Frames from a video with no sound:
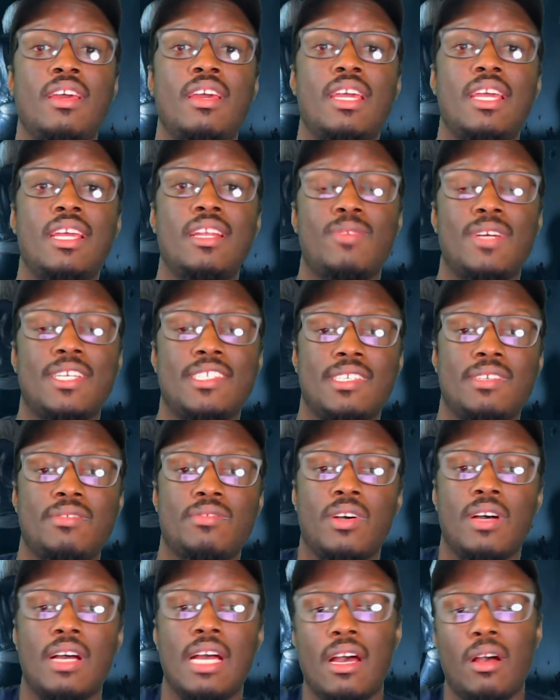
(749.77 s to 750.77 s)
in Resident
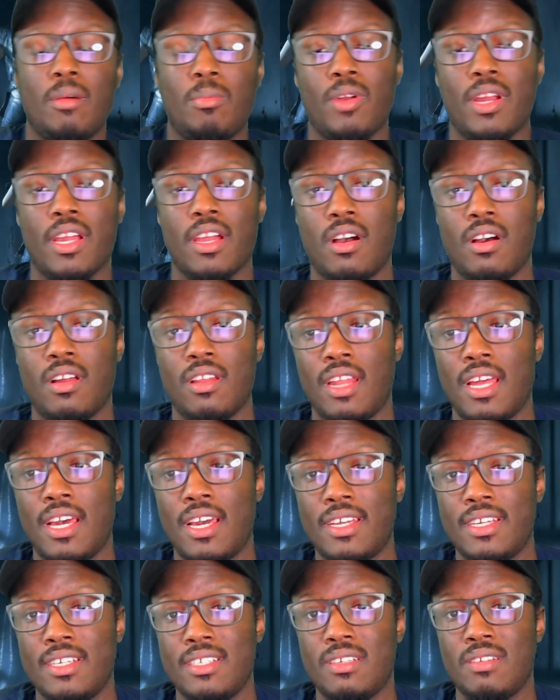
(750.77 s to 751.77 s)
Evil Outbreak
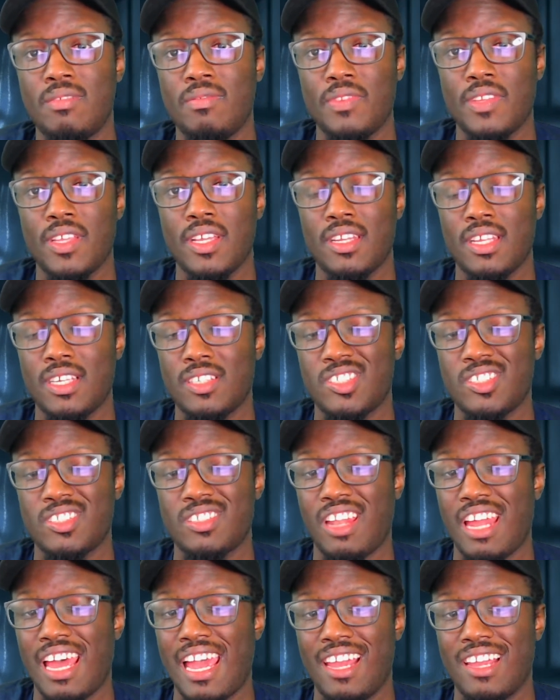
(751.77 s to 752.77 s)
Online, unless it's
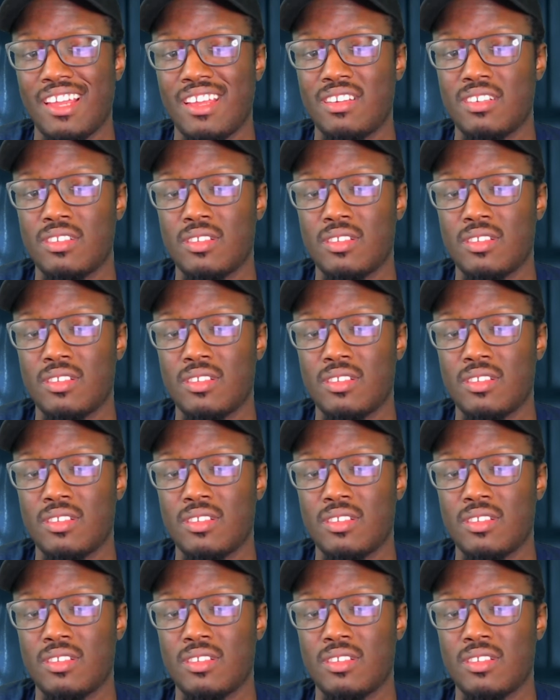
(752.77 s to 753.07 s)
lagging.